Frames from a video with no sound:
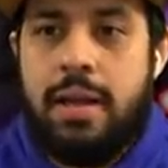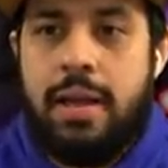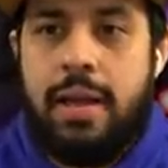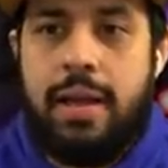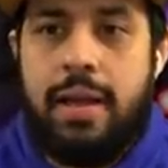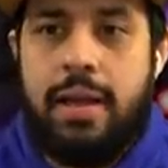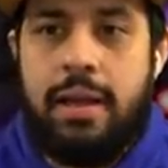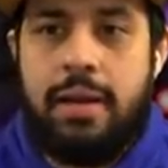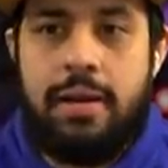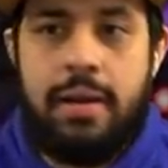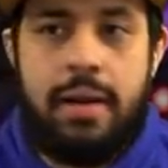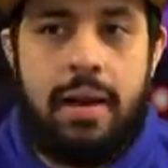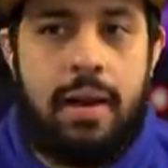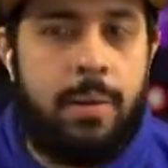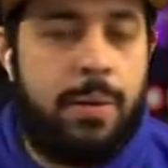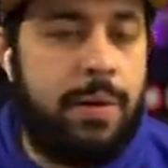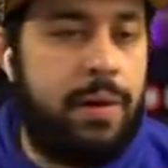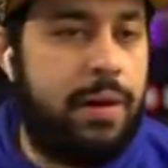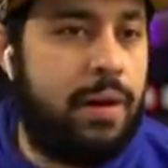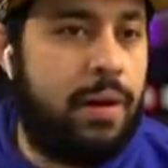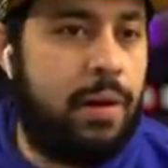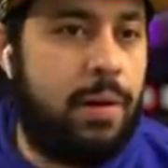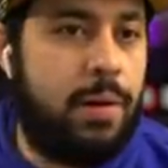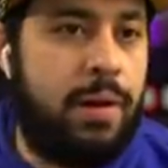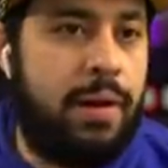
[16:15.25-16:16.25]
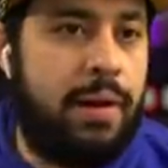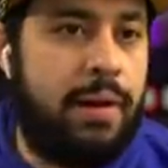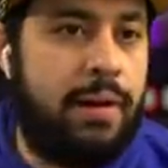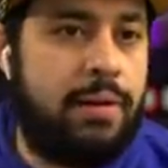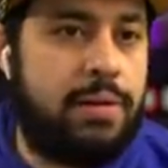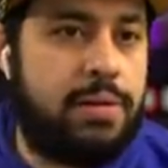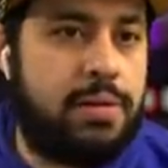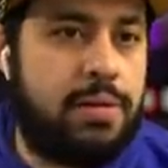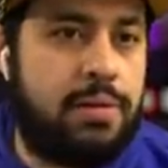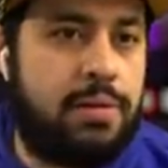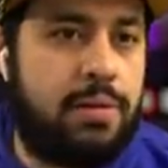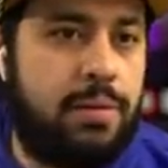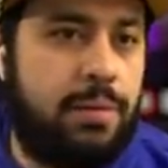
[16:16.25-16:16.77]
And uh, we're gonna go ahead
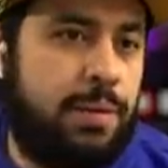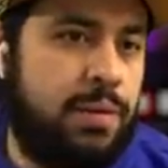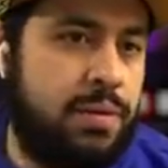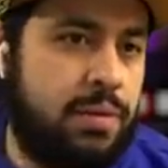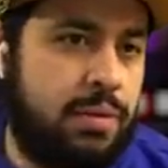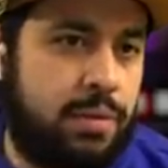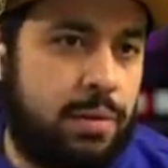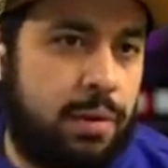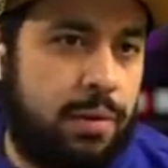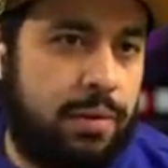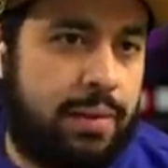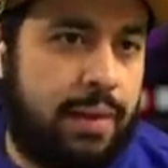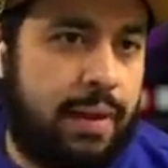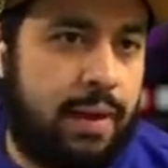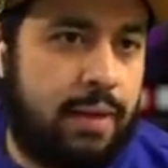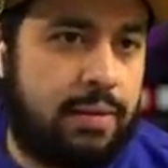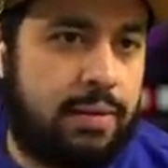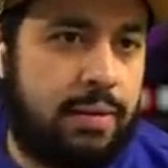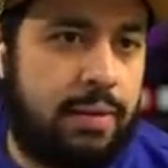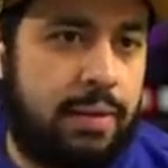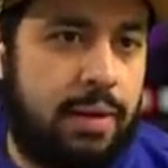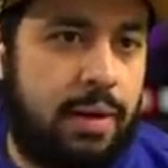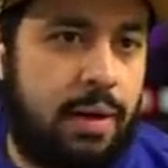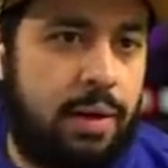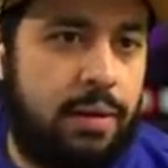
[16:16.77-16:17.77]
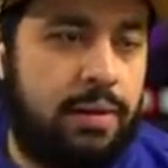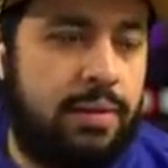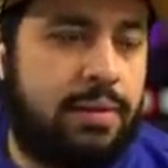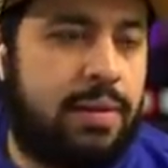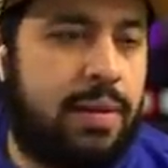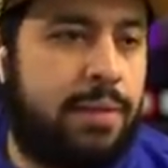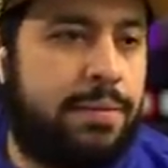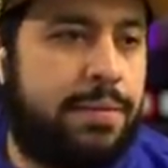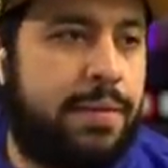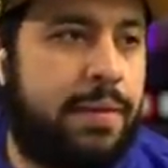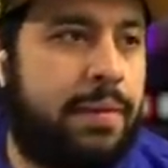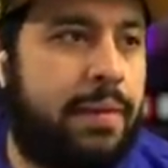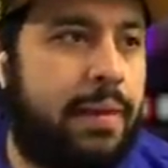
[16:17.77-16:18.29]
and just do, we'll just do a thousand then. I'll do
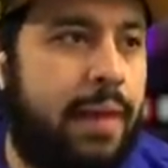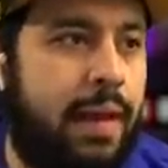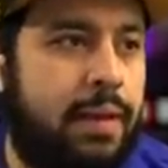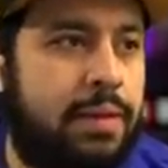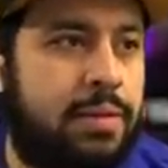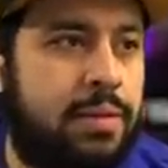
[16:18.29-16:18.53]
1050